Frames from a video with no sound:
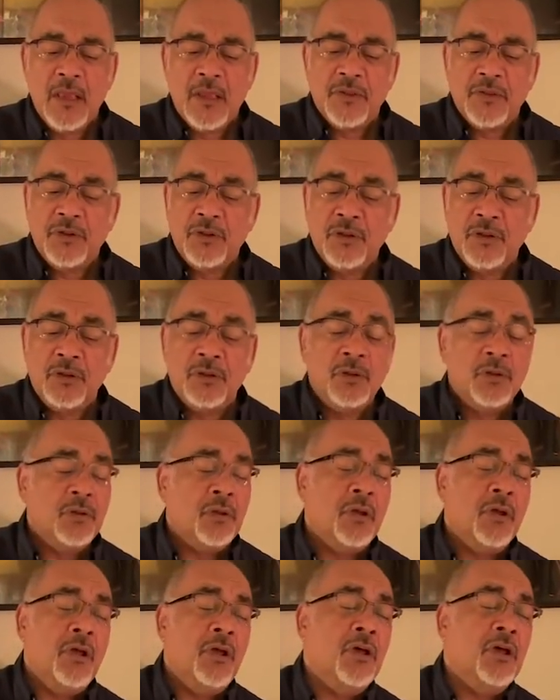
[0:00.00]
The
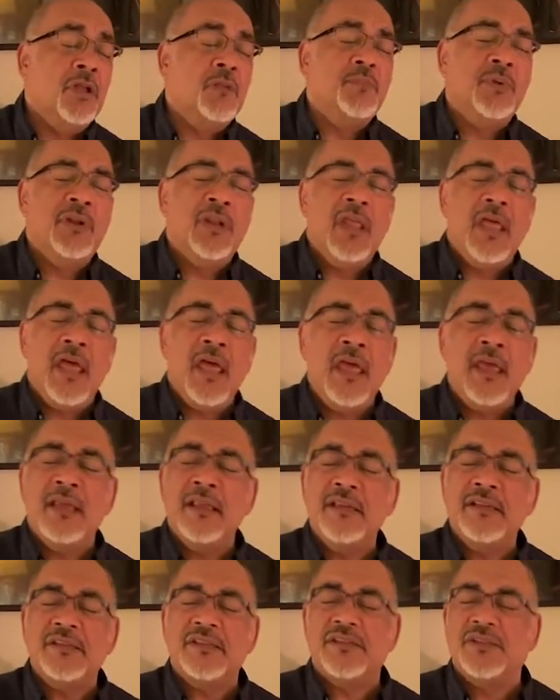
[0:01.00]
Lord
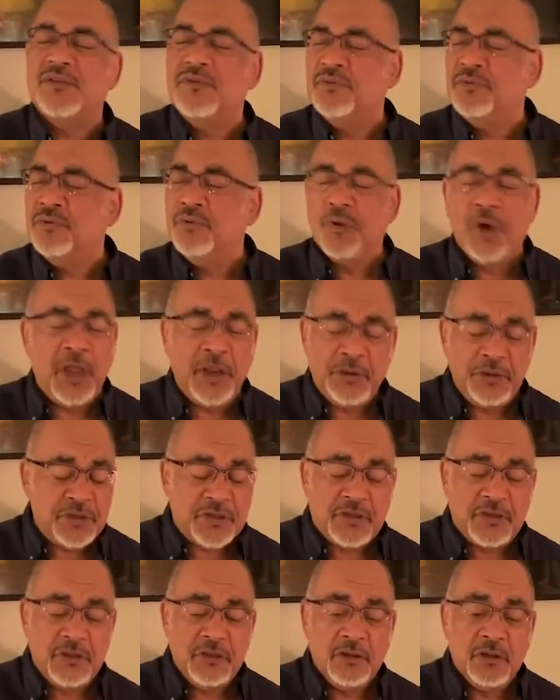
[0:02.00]
bless you and
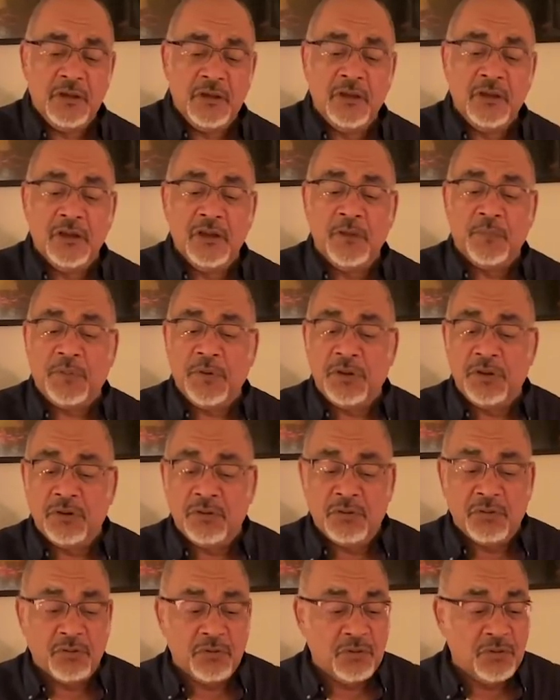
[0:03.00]
keep you,
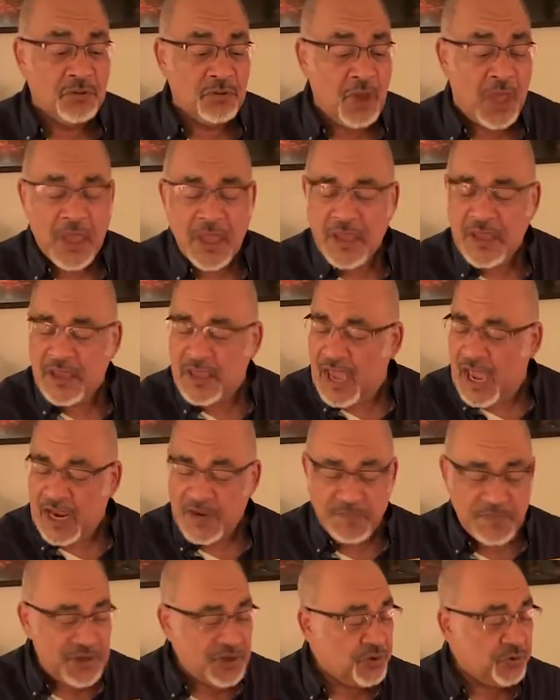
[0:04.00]

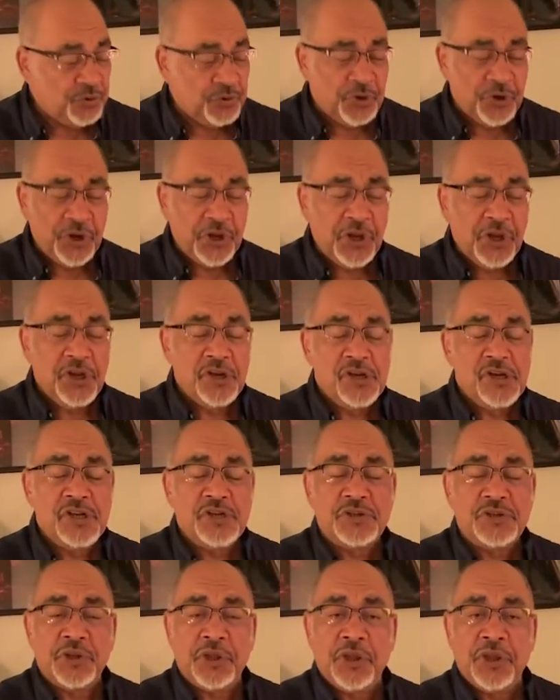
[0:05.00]
and be
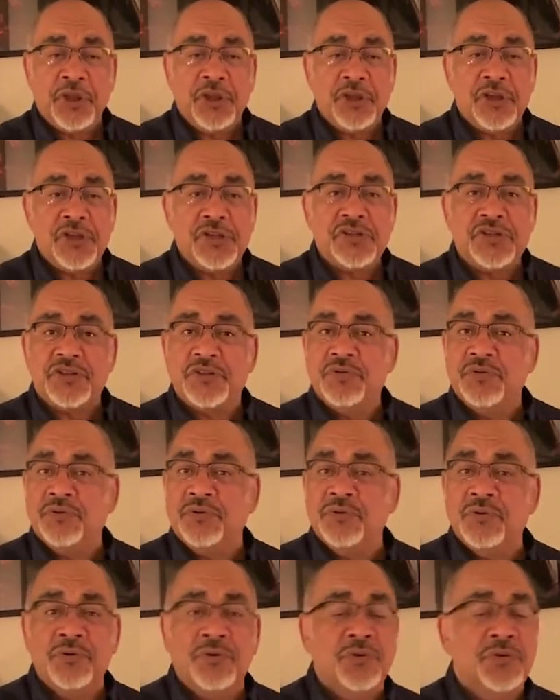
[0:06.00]
gracious to
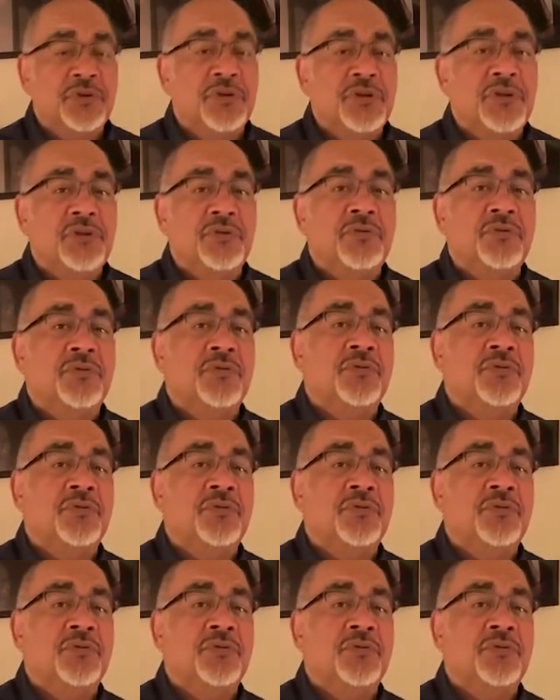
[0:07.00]
you.